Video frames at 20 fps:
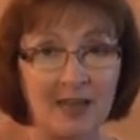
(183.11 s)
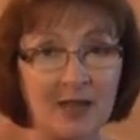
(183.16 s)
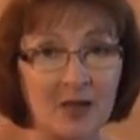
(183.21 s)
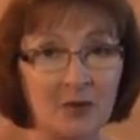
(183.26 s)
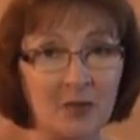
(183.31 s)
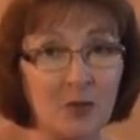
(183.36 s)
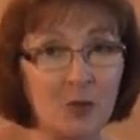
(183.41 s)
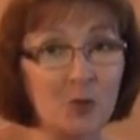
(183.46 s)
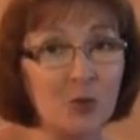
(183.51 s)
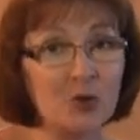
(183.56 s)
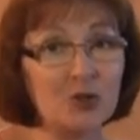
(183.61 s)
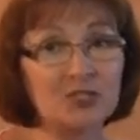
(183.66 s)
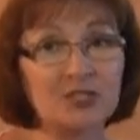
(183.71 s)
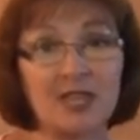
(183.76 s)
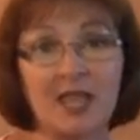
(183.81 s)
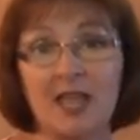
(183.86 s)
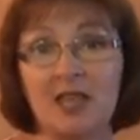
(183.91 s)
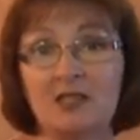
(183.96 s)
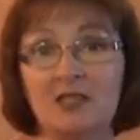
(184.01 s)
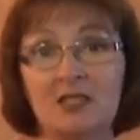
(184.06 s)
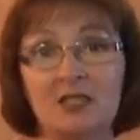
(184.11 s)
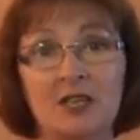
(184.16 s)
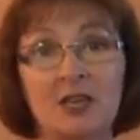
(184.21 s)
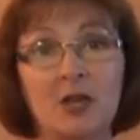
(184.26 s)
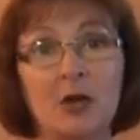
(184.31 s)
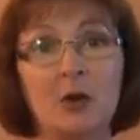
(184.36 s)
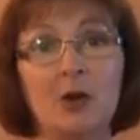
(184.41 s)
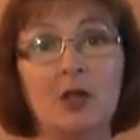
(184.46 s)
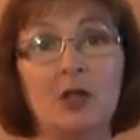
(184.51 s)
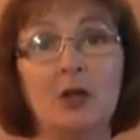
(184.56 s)
Now, in the worst case
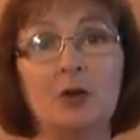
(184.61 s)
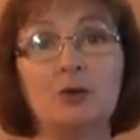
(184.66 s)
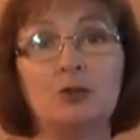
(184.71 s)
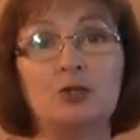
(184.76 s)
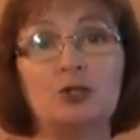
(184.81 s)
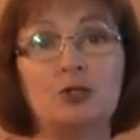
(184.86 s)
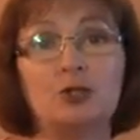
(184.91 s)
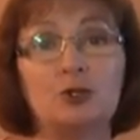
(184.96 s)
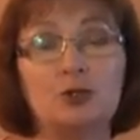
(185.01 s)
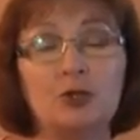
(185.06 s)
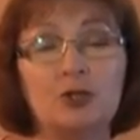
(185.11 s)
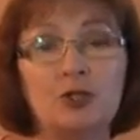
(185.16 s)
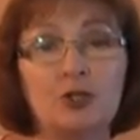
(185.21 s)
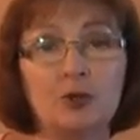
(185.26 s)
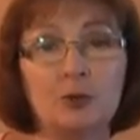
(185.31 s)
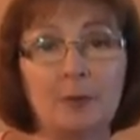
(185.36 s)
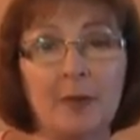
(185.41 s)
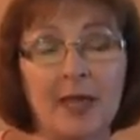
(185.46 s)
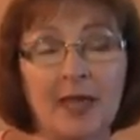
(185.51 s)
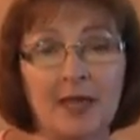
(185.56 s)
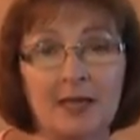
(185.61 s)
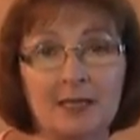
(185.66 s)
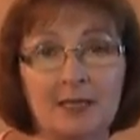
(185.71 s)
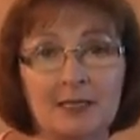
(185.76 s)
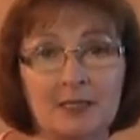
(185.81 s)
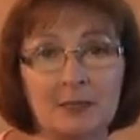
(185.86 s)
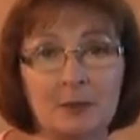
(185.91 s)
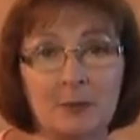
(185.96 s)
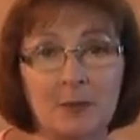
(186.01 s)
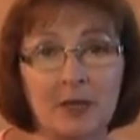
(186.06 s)
scenario, should your pet
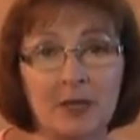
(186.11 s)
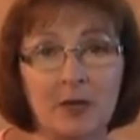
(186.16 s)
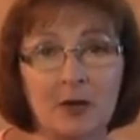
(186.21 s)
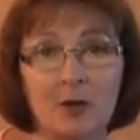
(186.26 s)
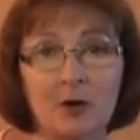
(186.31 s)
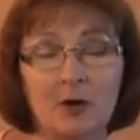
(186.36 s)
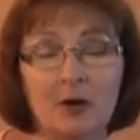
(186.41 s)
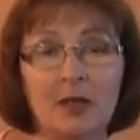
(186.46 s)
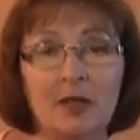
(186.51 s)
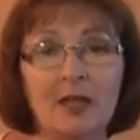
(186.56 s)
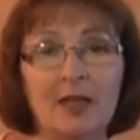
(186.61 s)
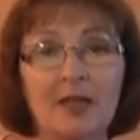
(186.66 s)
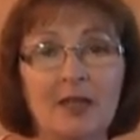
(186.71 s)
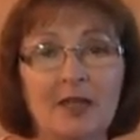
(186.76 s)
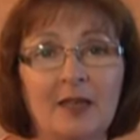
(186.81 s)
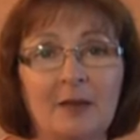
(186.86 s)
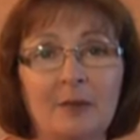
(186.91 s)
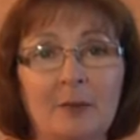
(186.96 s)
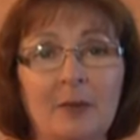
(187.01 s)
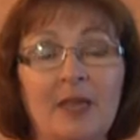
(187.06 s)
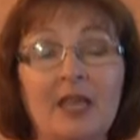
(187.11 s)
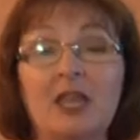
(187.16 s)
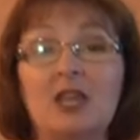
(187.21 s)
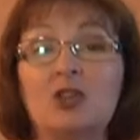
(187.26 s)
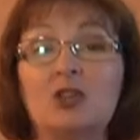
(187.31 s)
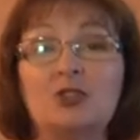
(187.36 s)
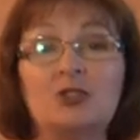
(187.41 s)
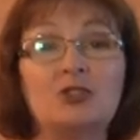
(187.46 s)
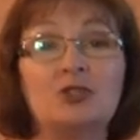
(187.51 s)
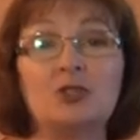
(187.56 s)
disappear,
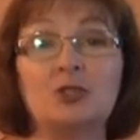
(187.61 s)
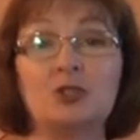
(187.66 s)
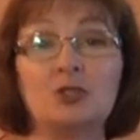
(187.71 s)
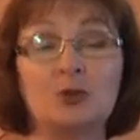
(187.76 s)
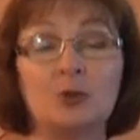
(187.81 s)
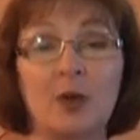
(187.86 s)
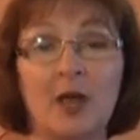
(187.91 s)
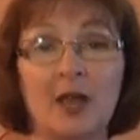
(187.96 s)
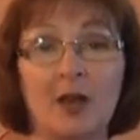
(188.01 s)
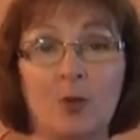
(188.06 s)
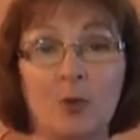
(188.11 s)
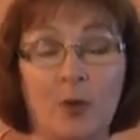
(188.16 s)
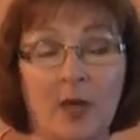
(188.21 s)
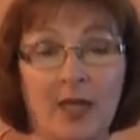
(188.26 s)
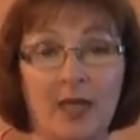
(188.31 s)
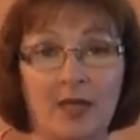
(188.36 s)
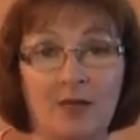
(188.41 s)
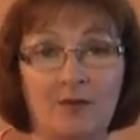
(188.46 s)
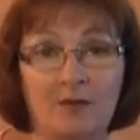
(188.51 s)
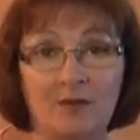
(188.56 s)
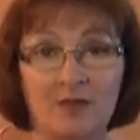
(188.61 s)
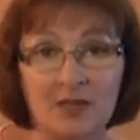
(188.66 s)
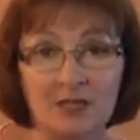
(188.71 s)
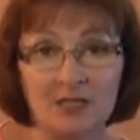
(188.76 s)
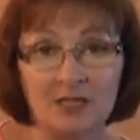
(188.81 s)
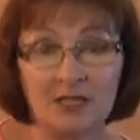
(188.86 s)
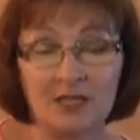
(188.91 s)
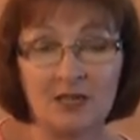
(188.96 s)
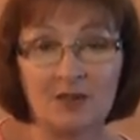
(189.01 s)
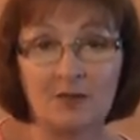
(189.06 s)
Begin your search right away.
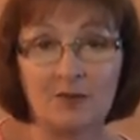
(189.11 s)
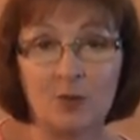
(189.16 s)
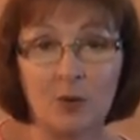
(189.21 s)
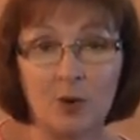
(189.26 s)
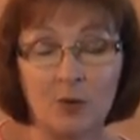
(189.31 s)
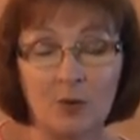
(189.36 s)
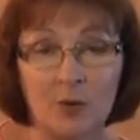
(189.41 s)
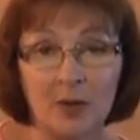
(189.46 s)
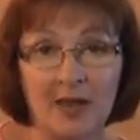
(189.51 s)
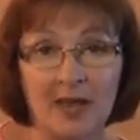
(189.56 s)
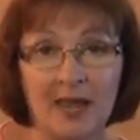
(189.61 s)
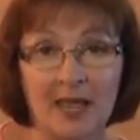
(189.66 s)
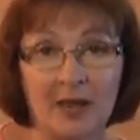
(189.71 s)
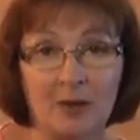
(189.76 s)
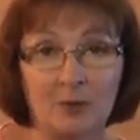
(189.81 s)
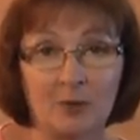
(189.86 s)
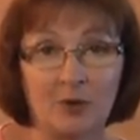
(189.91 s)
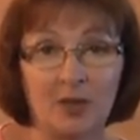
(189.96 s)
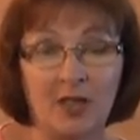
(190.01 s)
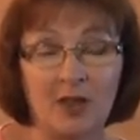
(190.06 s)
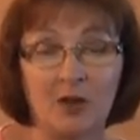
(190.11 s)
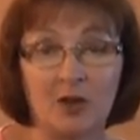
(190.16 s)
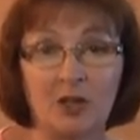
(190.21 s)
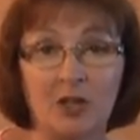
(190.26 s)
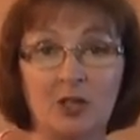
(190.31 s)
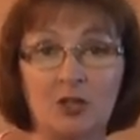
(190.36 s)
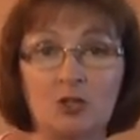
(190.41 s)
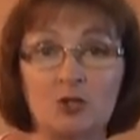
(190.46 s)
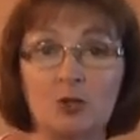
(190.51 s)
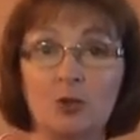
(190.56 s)
Visit Fort Wayne Animal Care
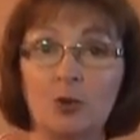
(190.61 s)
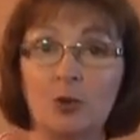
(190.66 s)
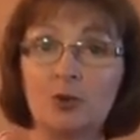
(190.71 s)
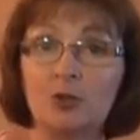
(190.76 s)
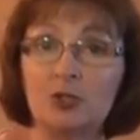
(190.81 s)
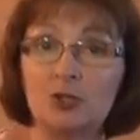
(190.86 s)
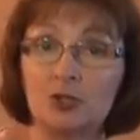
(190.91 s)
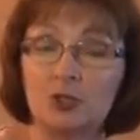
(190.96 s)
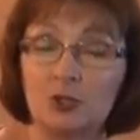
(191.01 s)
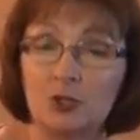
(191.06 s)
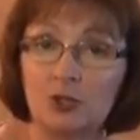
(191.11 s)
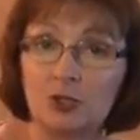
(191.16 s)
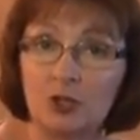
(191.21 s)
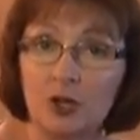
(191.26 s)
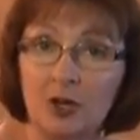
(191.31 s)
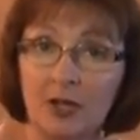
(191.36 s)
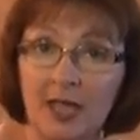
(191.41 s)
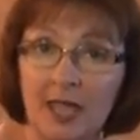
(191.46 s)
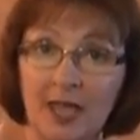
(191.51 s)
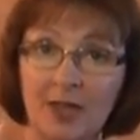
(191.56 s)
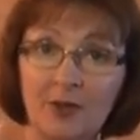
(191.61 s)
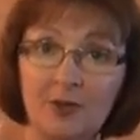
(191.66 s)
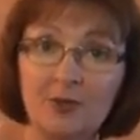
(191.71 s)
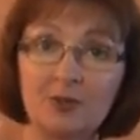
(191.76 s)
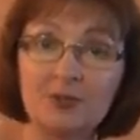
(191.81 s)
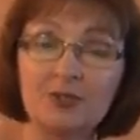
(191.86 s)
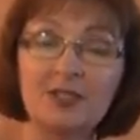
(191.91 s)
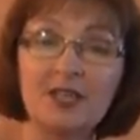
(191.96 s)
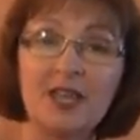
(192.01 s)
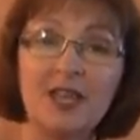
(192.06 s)
and Control to search our
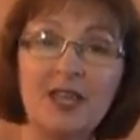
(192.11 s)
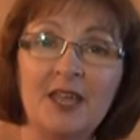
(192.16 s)
kennels.